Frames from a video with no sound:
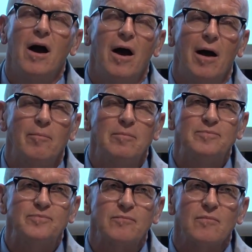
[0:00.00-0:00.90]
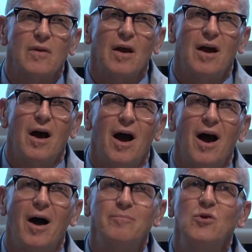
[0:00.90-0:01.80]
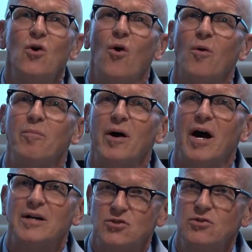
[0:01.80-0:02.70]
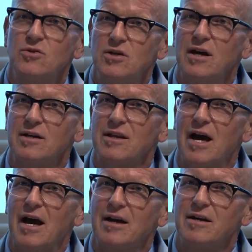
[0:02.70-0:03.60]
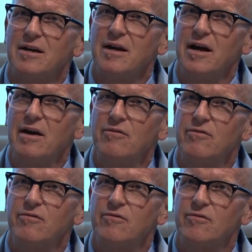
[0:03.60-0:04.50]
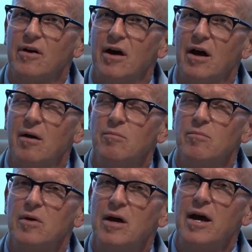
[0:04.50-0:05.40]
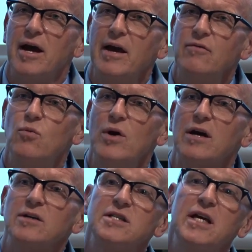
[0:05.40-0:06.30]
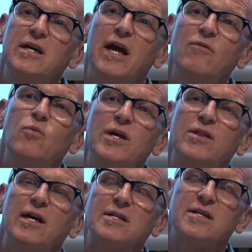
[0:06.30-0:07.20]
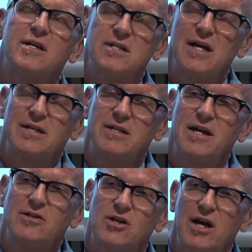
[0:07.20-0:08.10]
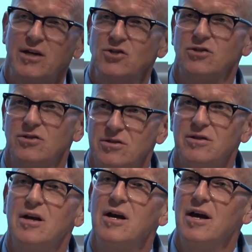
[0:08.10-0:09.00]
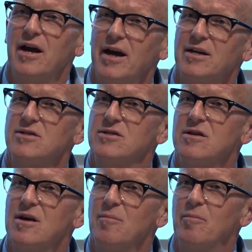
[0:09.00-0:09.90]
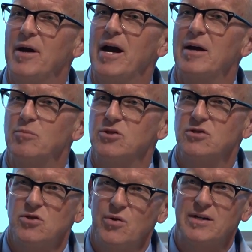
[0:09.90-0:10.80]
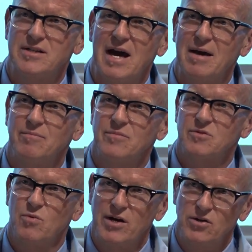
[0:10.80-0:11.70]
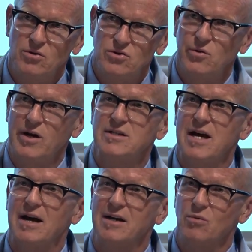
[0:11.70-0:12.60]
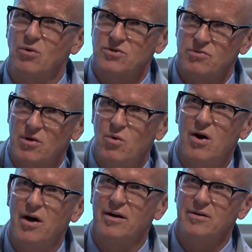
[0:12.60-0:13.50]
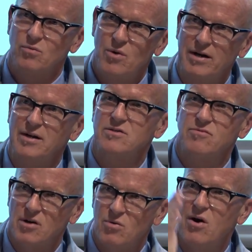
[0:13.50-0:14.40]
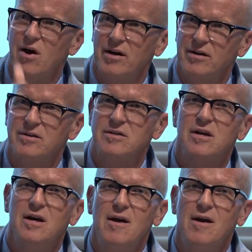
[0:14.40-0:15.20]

Um, I'm not, but I do think that if, um, if, we, are if we think success in education is being able to do exams where you do exactly what's required when it's required,